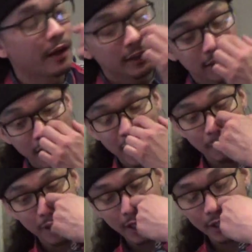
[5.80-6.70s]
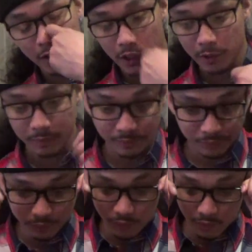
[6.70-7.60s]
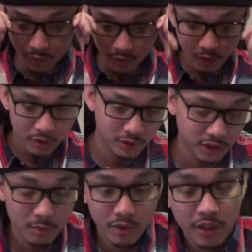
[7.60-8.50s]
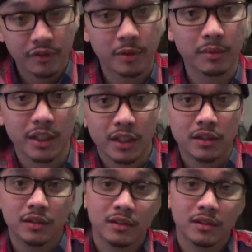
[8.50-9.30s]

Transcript: Today, man, something different, man.